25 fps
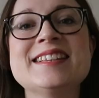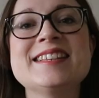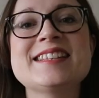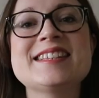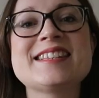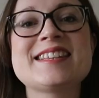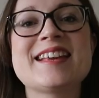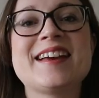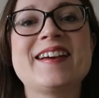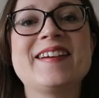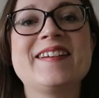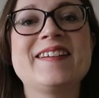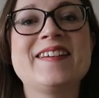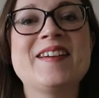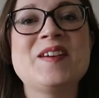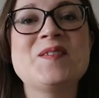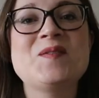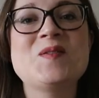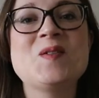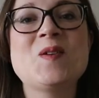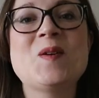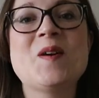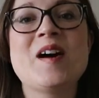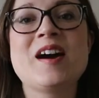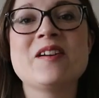So
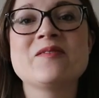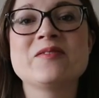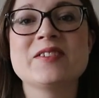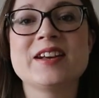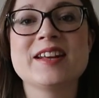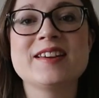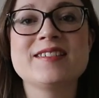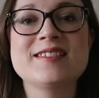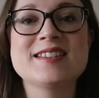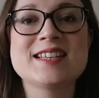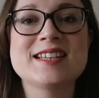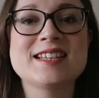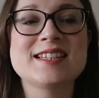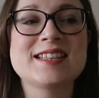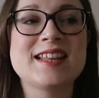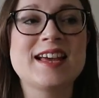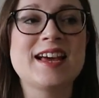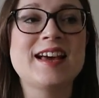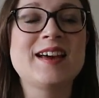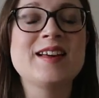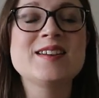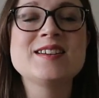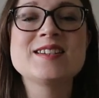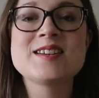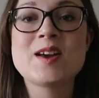if you have noticed
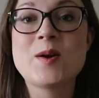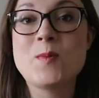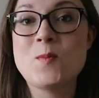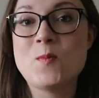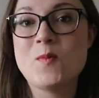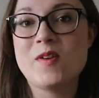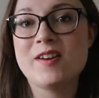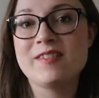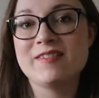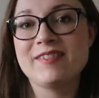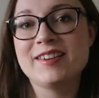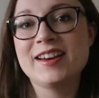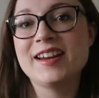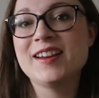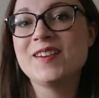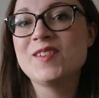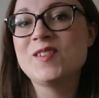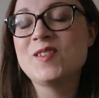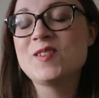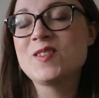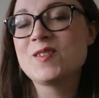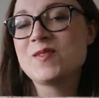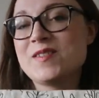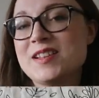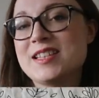that, don't worry.
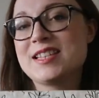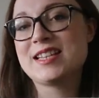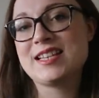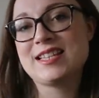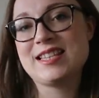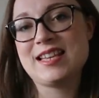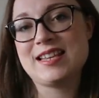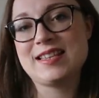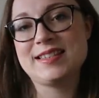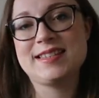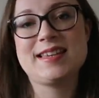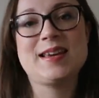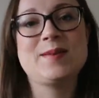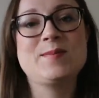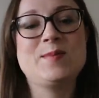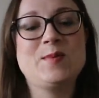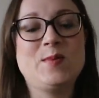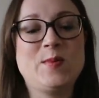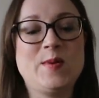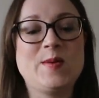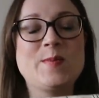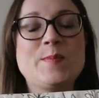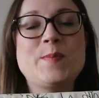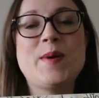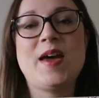All the ones I sent to Emma
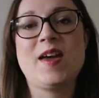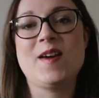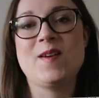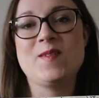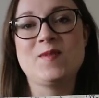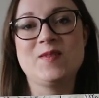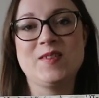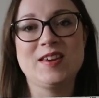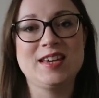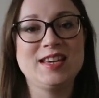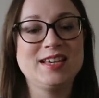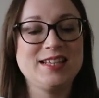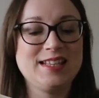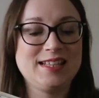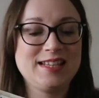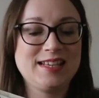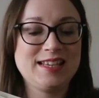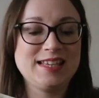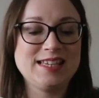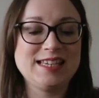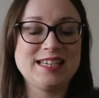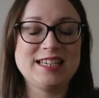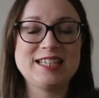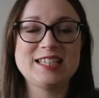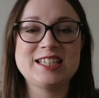were in perfect
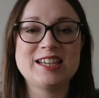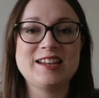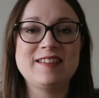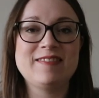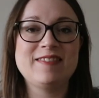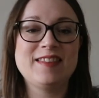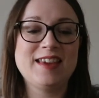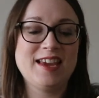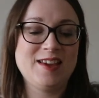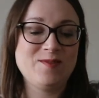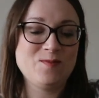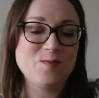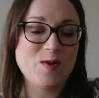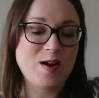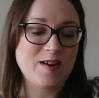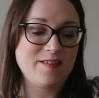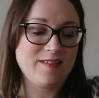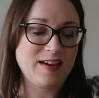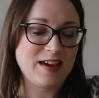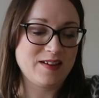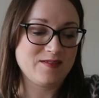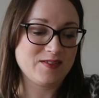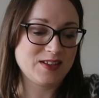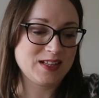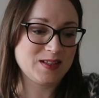condition. They
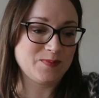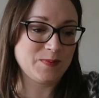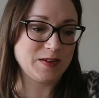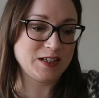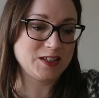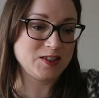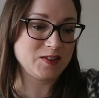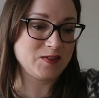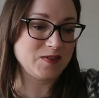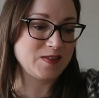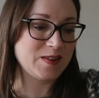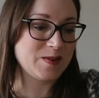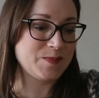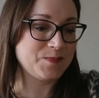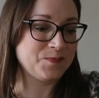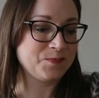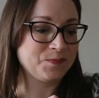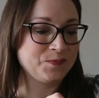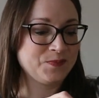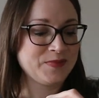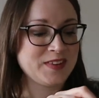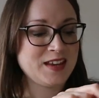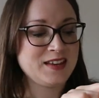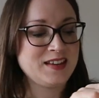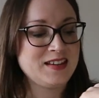won't have a smudge on them.
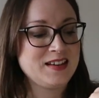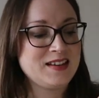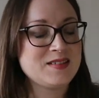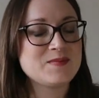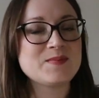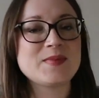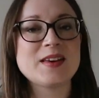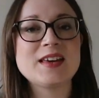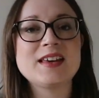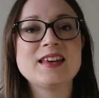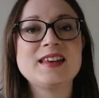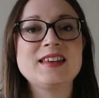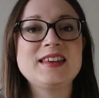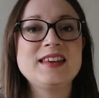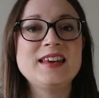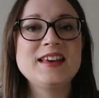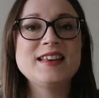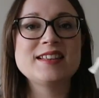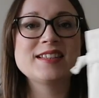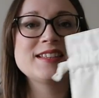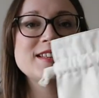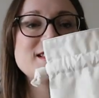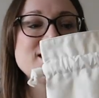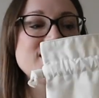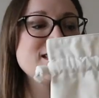But
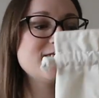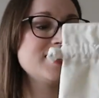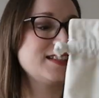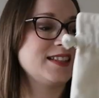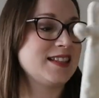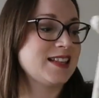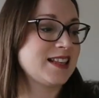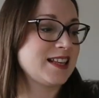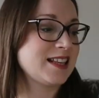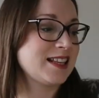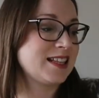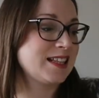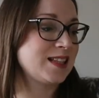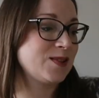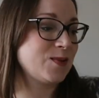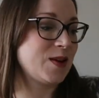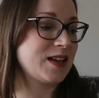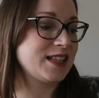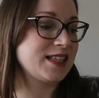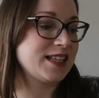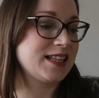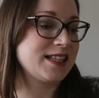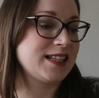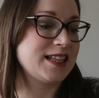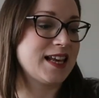yeah, so these are the
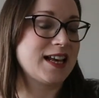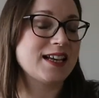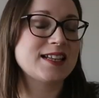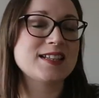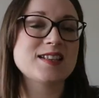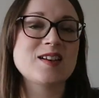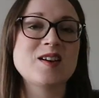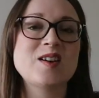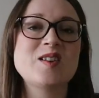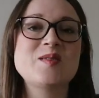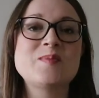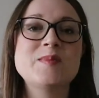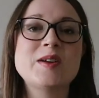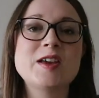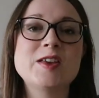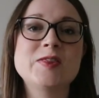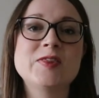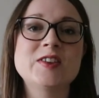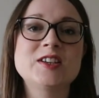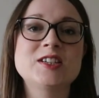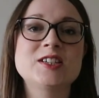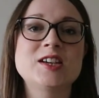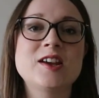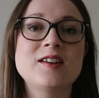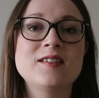sweater sacks. I'll put in
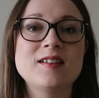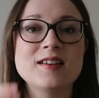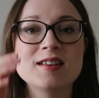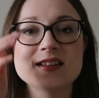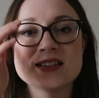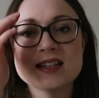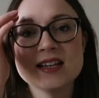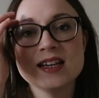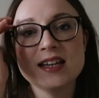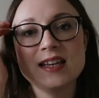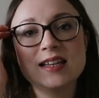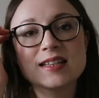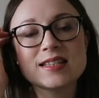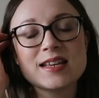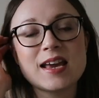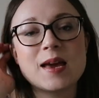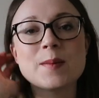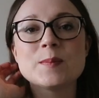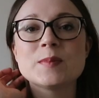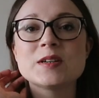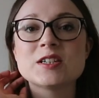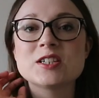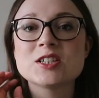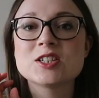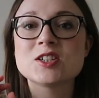the show notes a link to
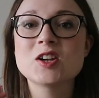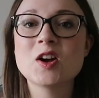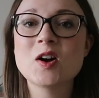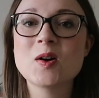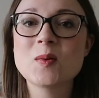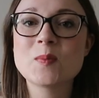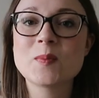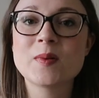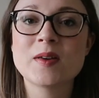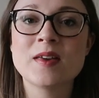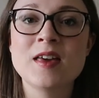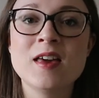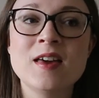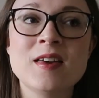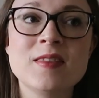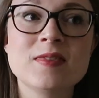Emma's shop,